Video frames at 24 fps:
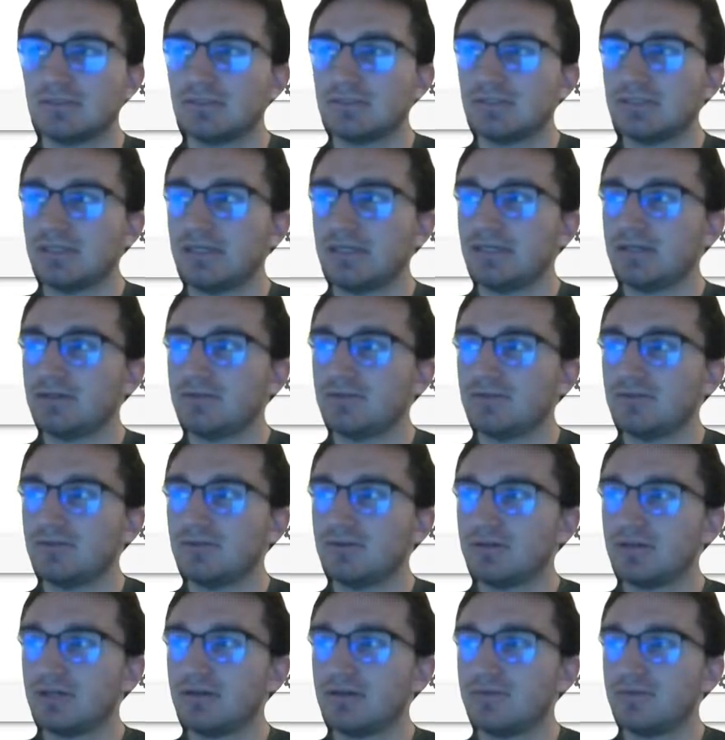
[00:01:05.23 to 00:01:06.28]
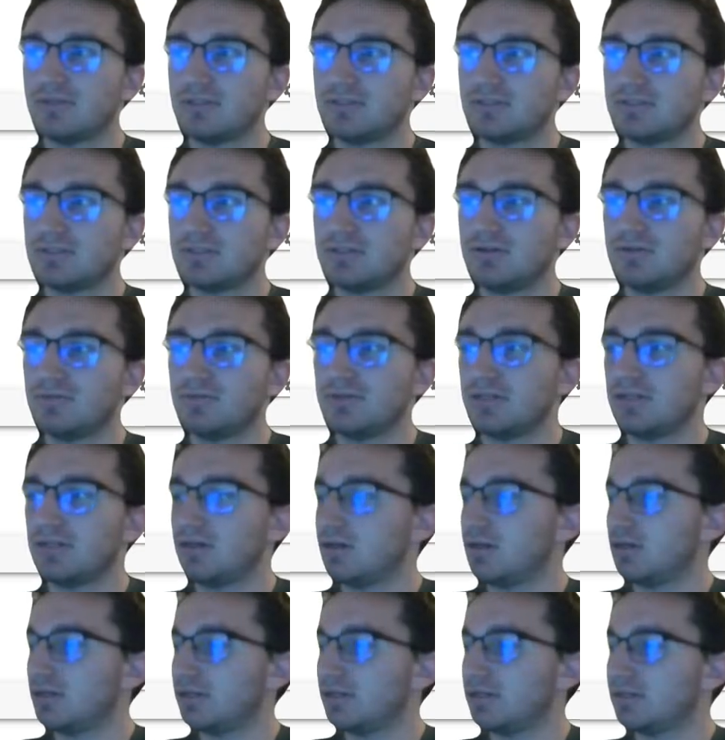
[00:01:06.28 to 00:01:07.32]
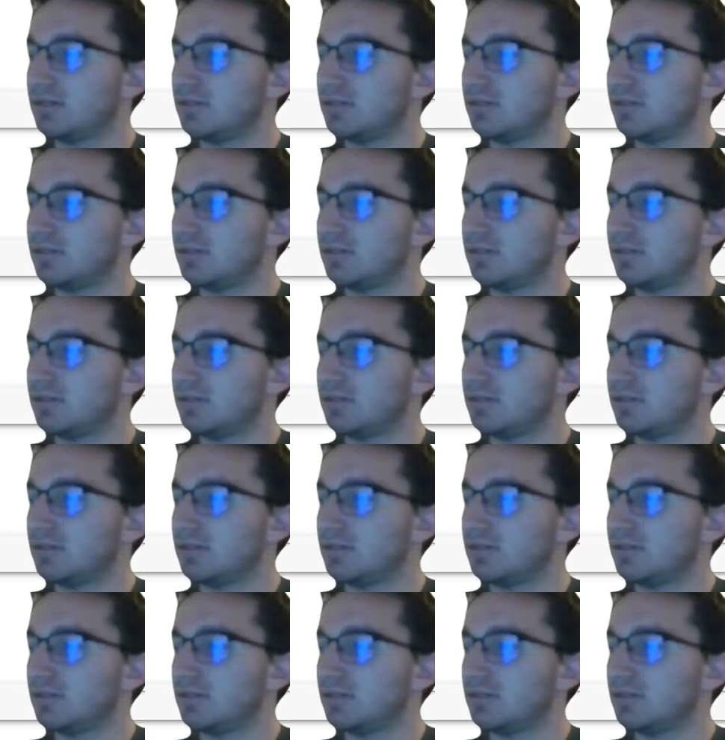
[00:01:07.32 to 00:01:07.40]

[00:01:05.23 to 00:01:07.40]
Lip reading: take a look at what's going on.